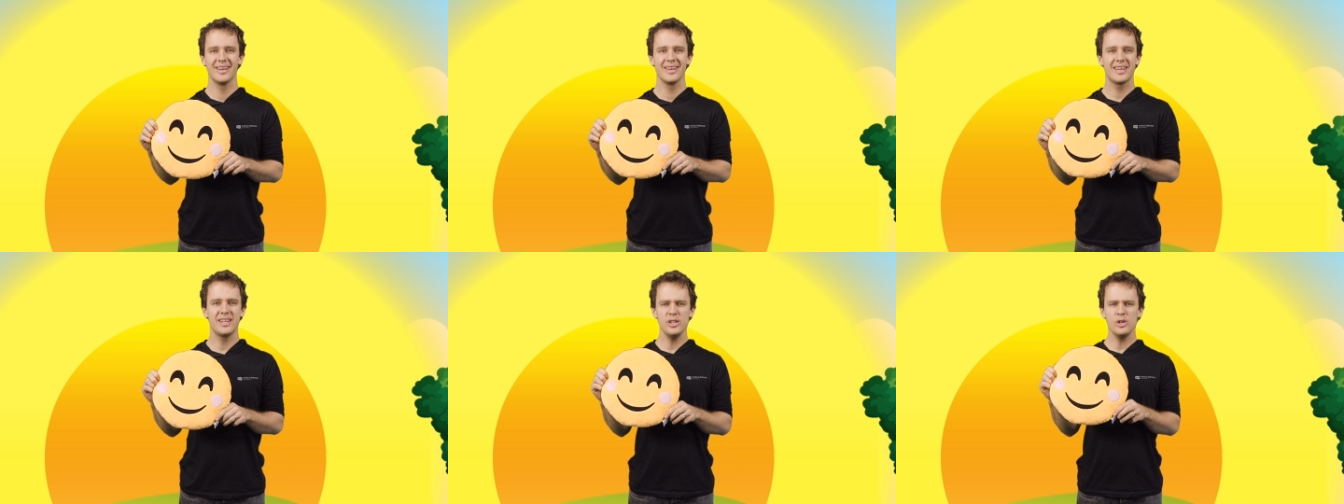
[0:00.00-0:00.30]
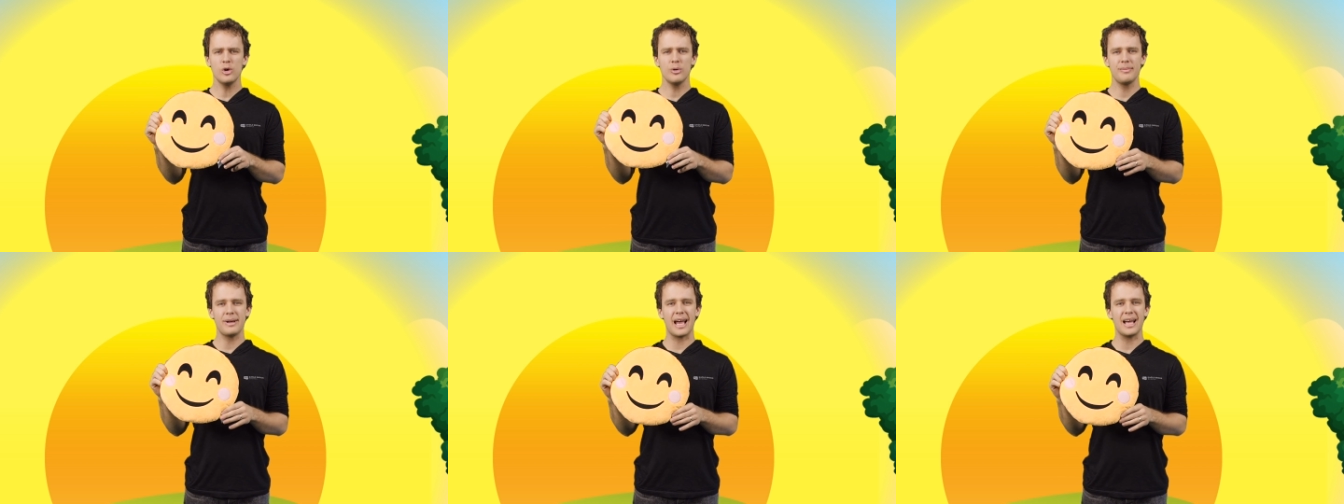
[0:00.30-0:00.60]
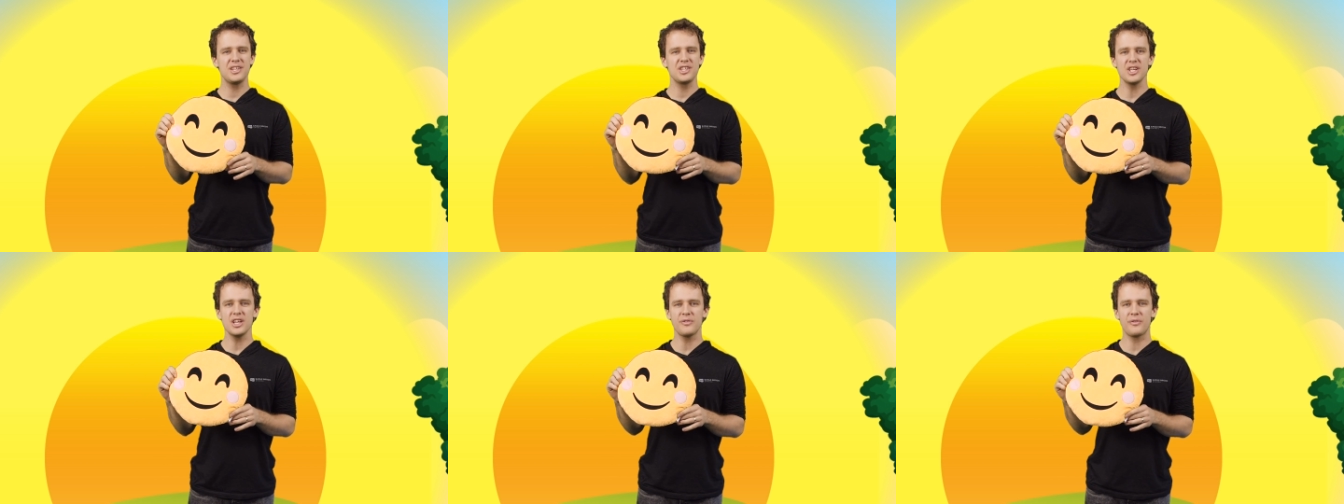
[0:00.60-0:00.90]
Can you
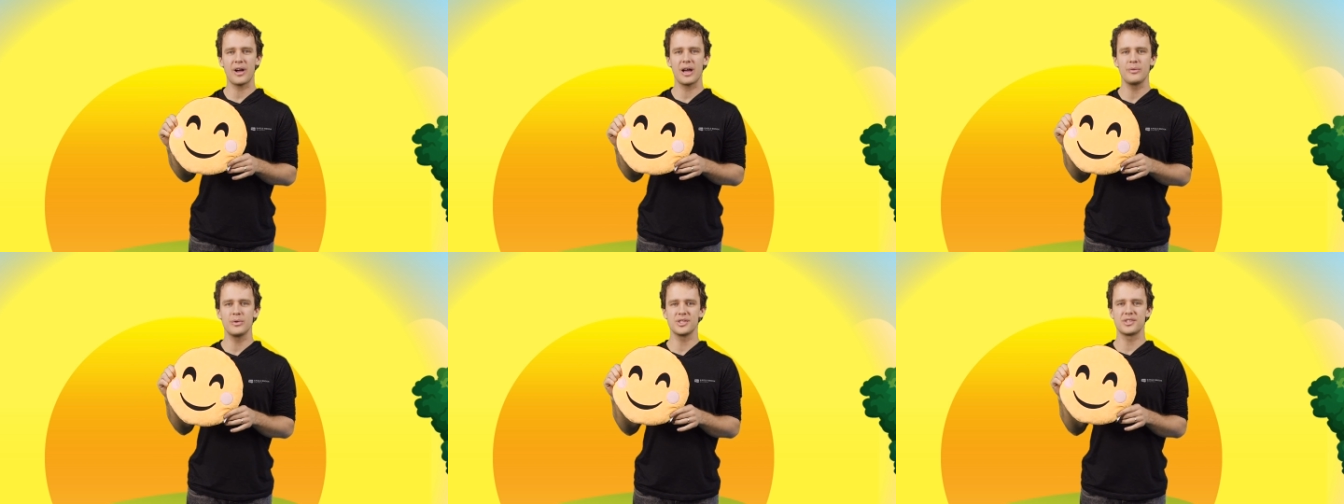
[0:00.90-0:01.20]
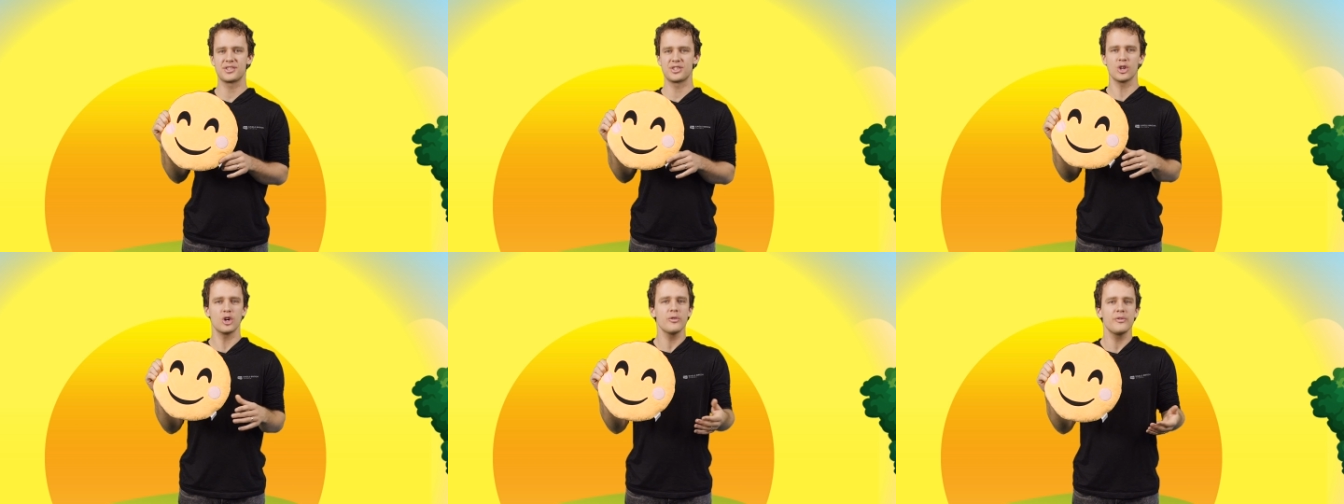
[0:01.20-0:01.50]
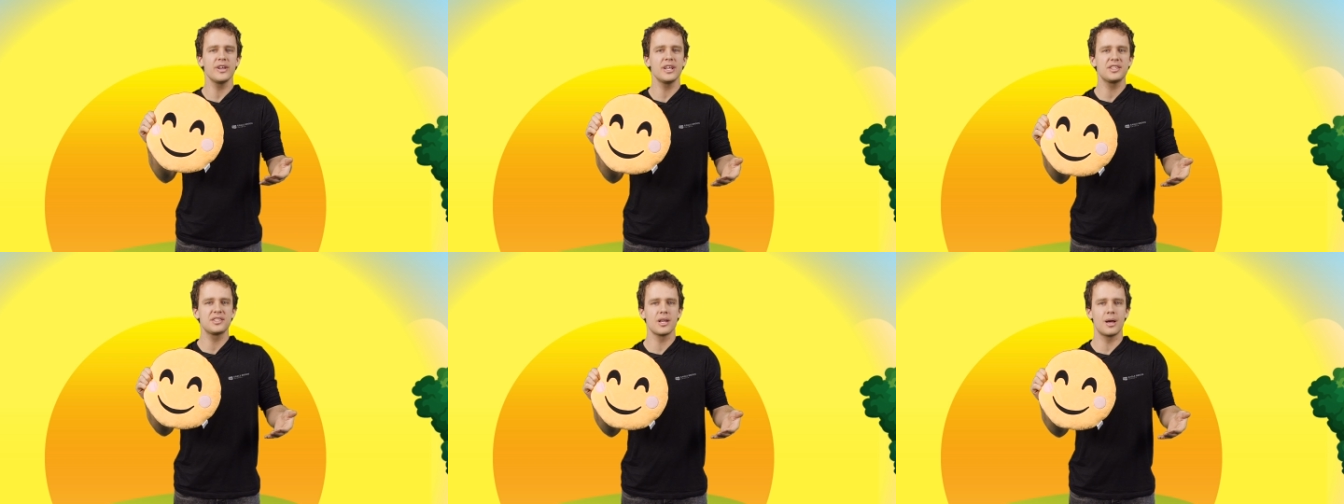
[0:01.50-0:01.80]
imagine if I was
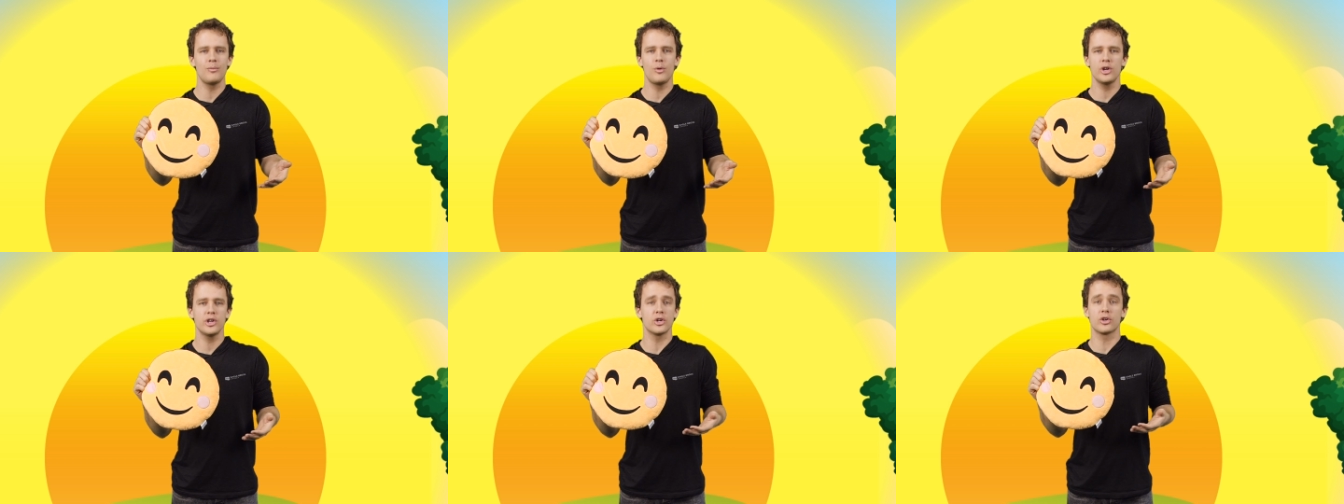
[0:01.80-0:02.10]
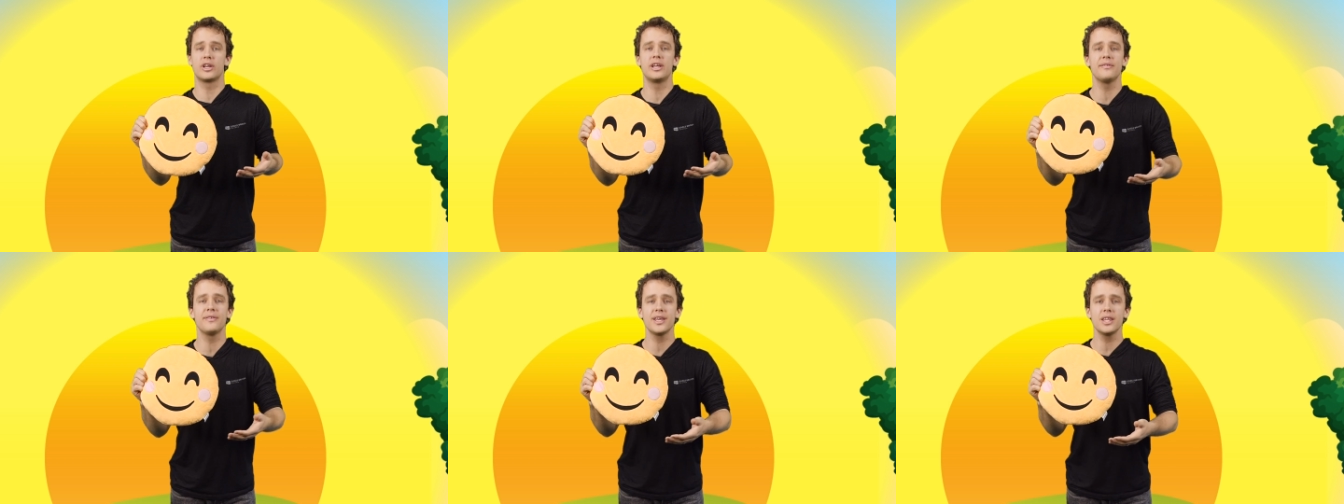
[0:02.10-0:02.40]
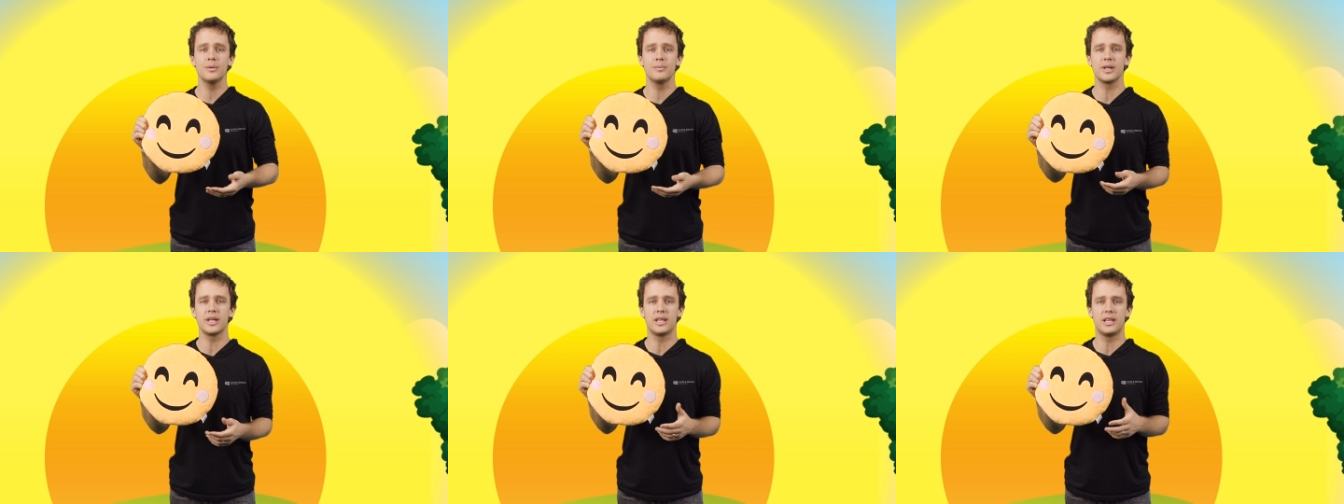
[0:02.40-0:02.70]
serving someone or giving
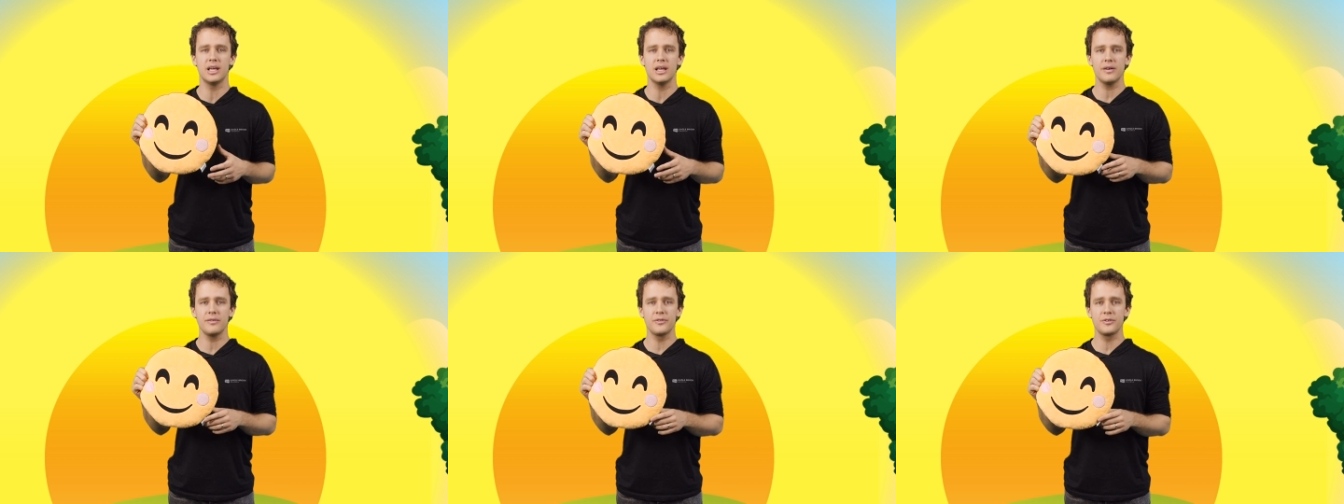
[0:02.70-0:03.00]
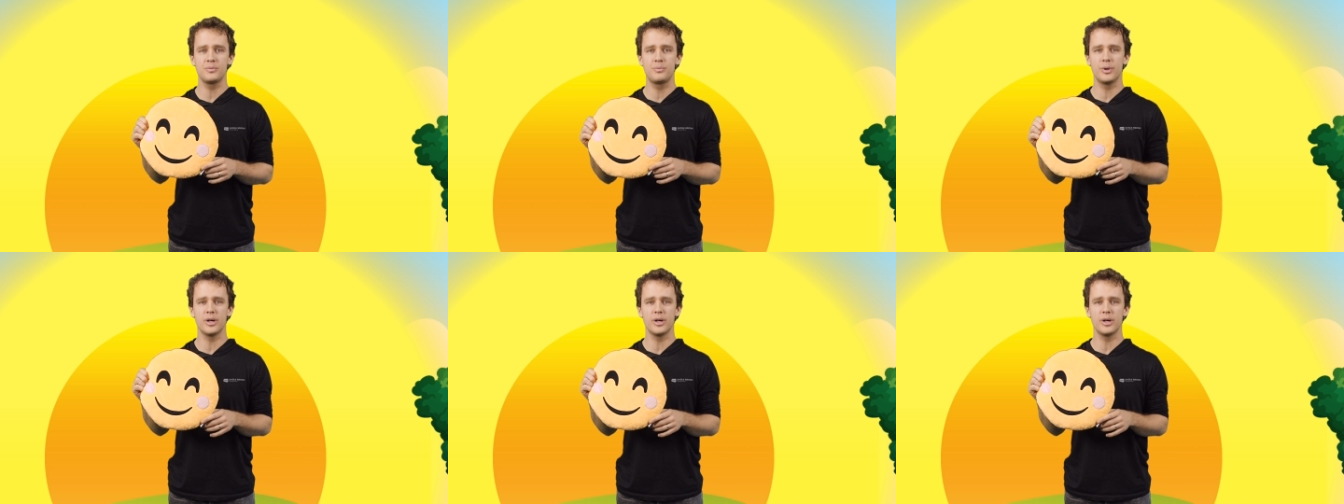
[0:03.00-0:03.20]
them a gift,